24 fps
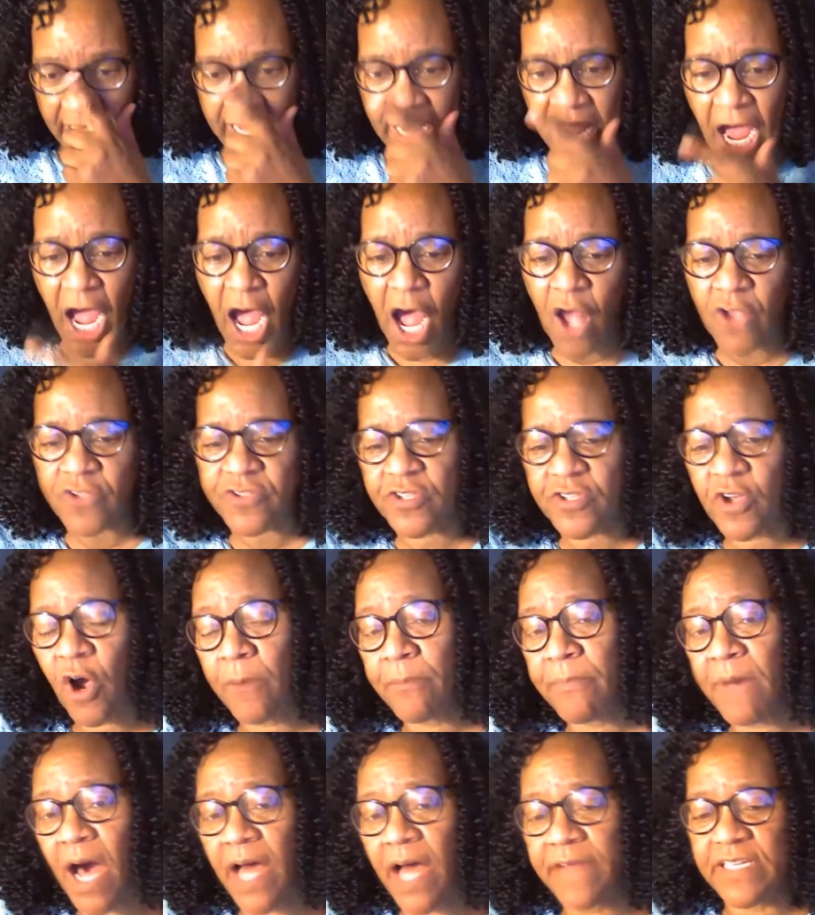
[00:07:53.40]
and also
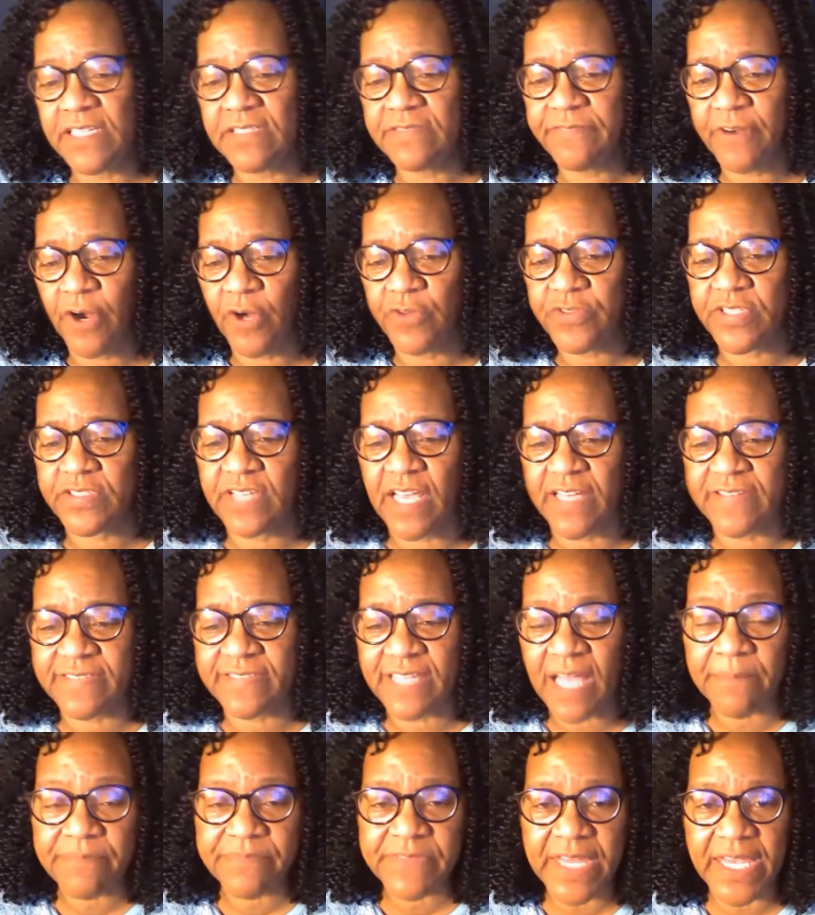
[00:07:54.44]
among these verses are
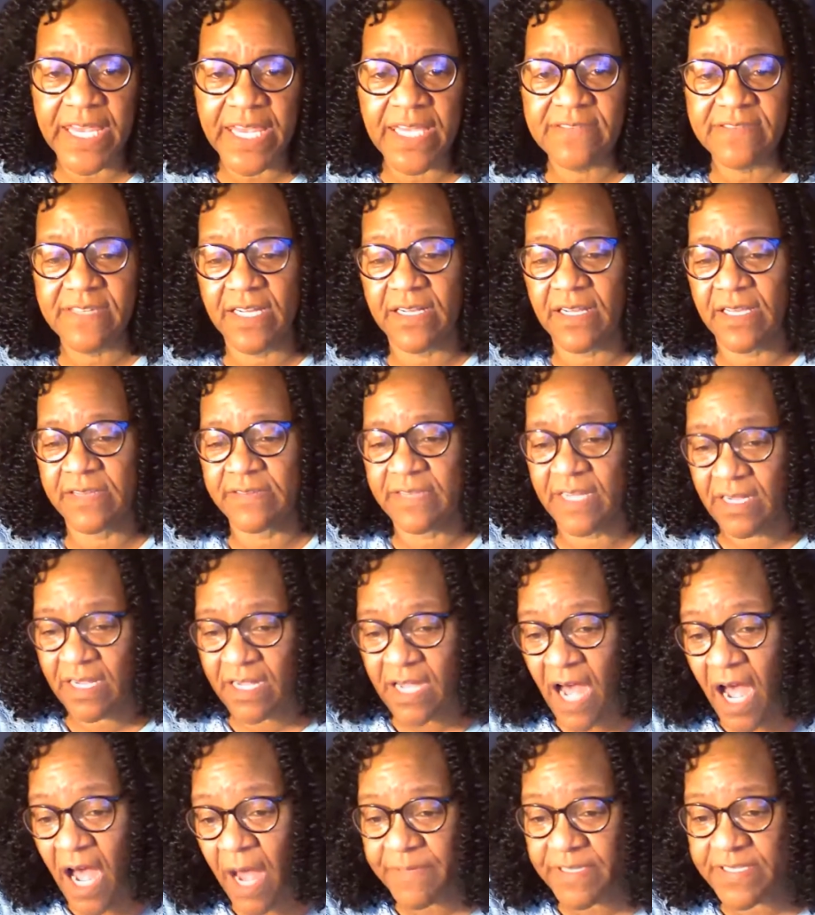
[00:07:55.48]
some things that, that a
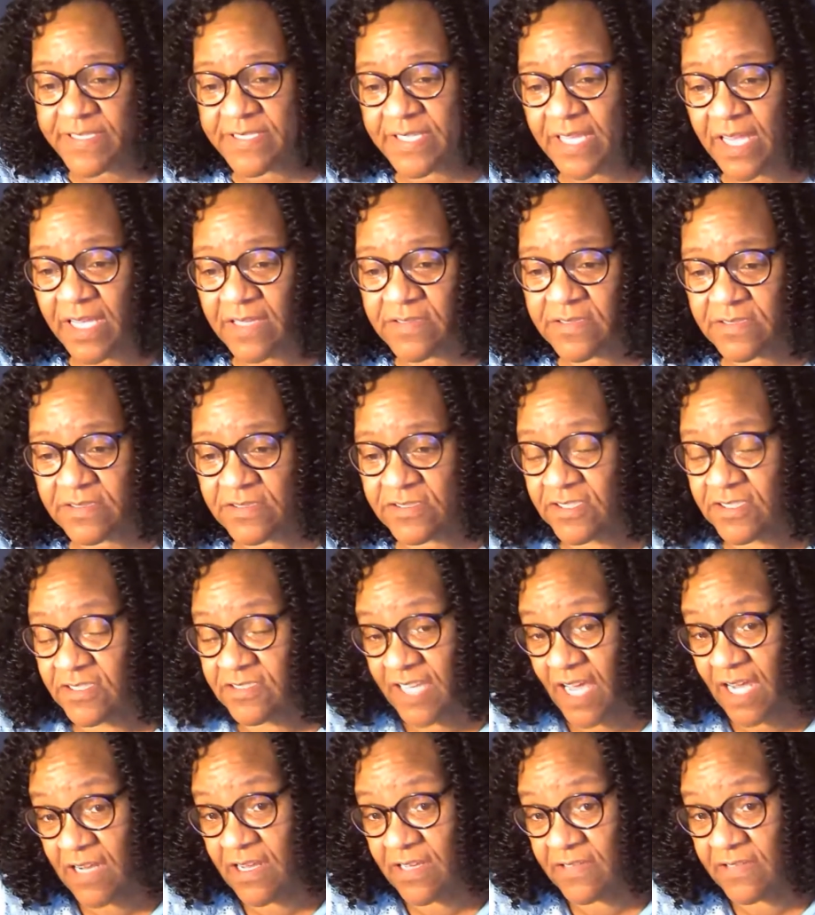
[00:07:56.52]
common sense should
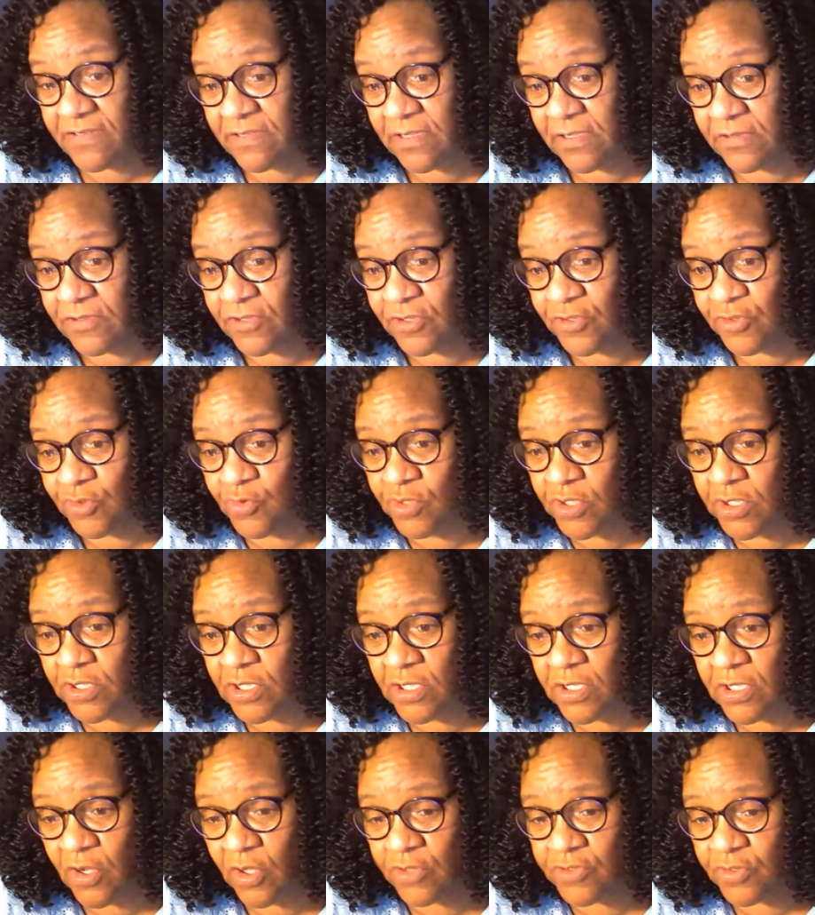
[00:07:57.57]
tell us to do
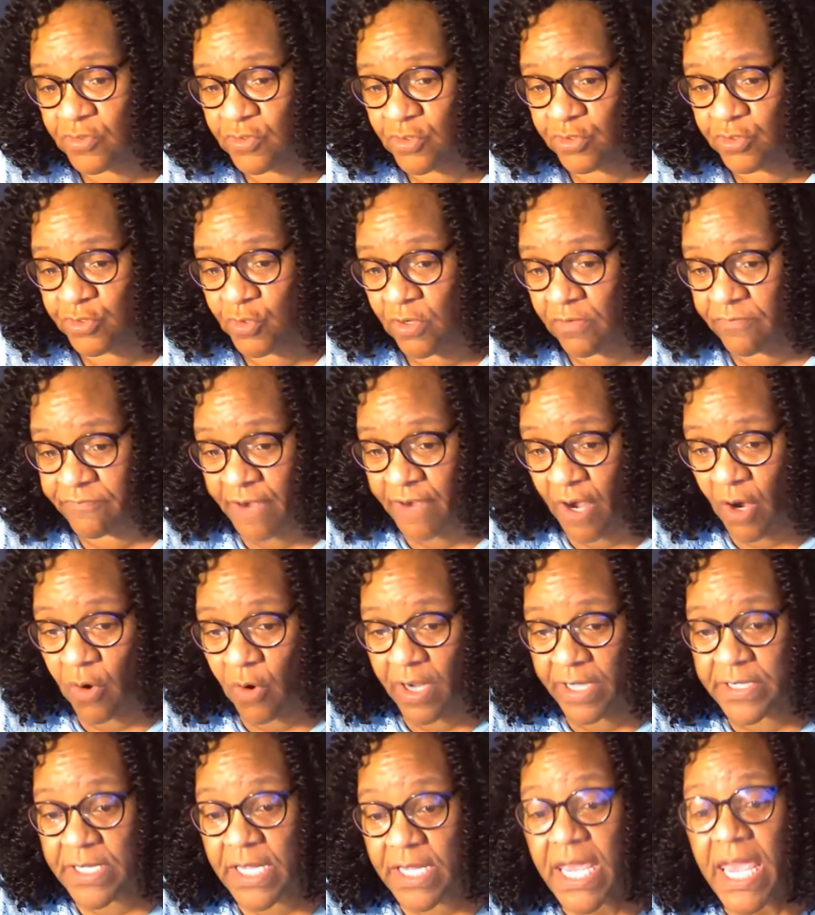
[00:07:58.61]
good or to, to
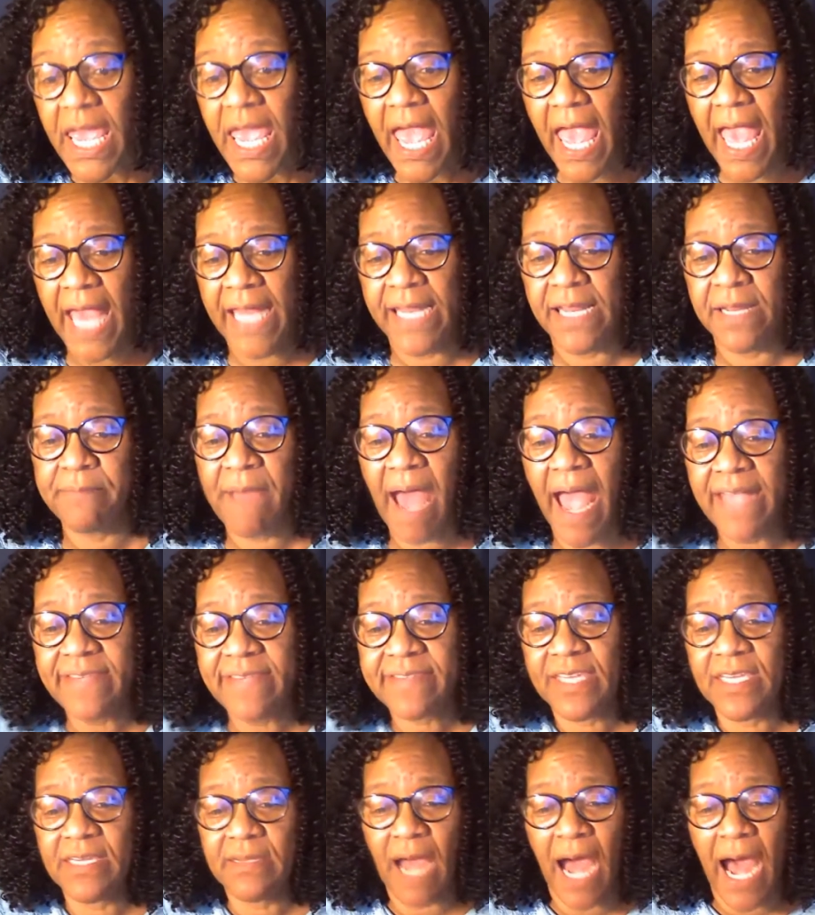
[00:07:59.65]
avoid. And it might
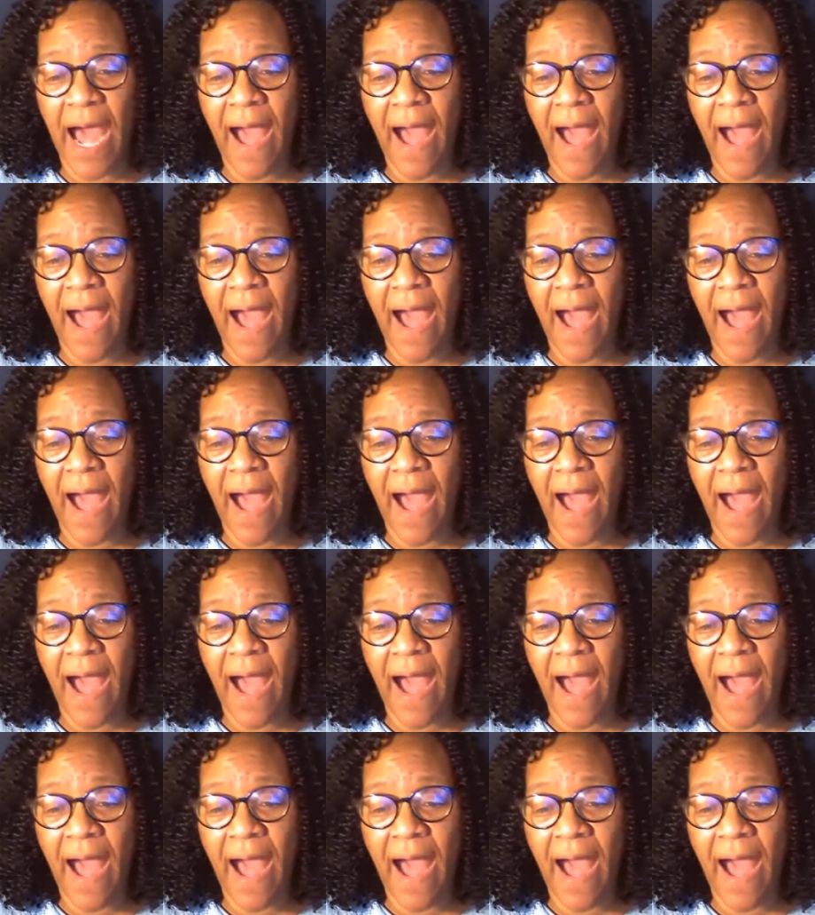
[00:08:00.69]
seem